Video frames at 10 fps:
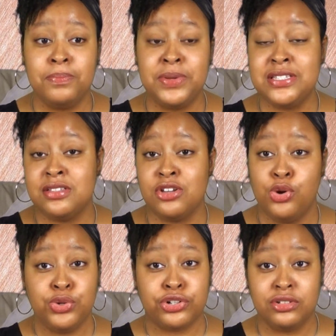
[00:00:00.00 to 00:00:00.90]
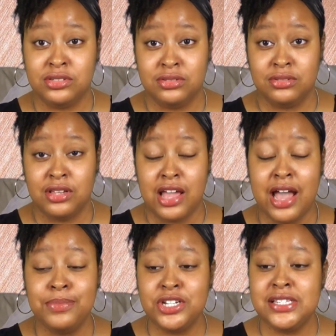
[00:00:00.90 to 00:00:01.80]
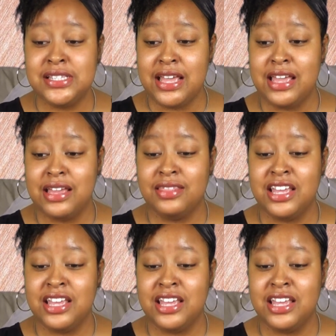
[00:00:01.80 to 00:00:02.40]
business owners. I'm just saying